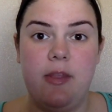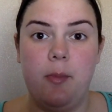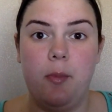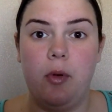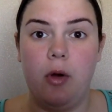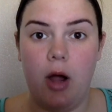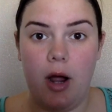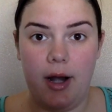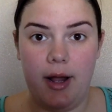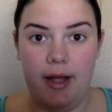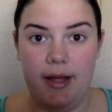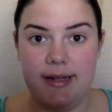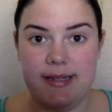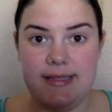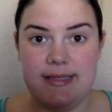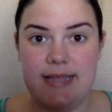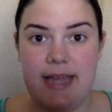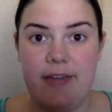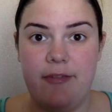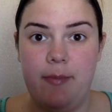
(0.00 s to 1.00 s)

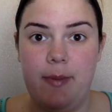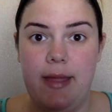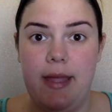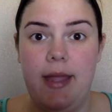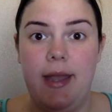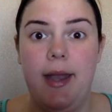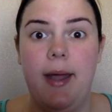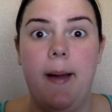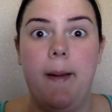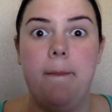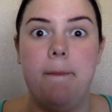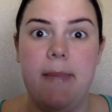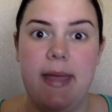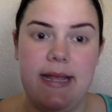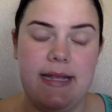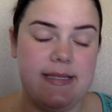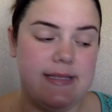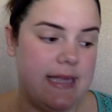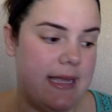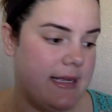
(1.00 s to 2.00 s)
products have been
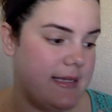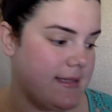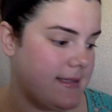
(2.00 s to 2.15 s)
amazing.